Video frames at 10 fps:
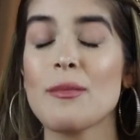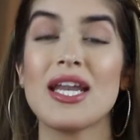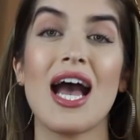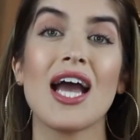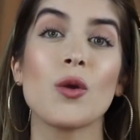
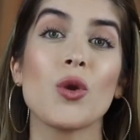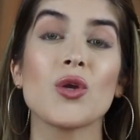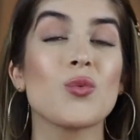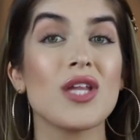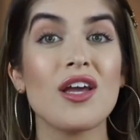and I
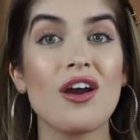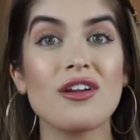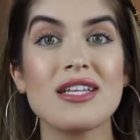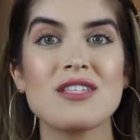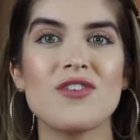work really hard
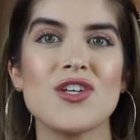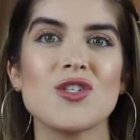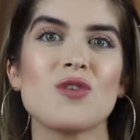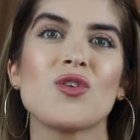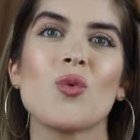on these videos,
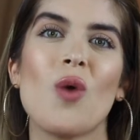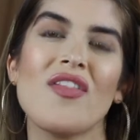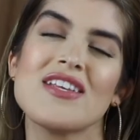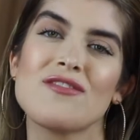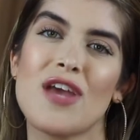so if you
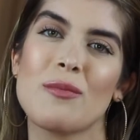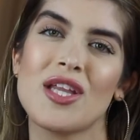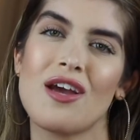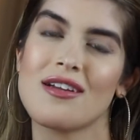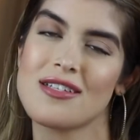want this
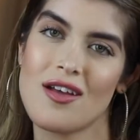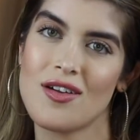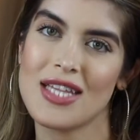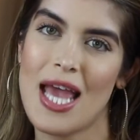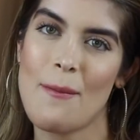family on
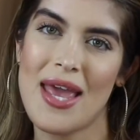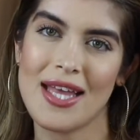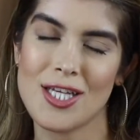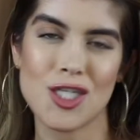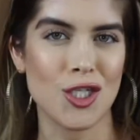CATANO GLAM
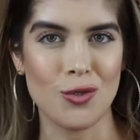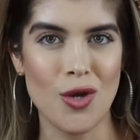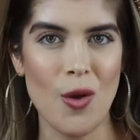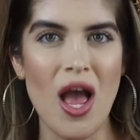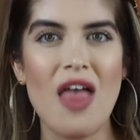English to
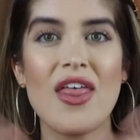grow,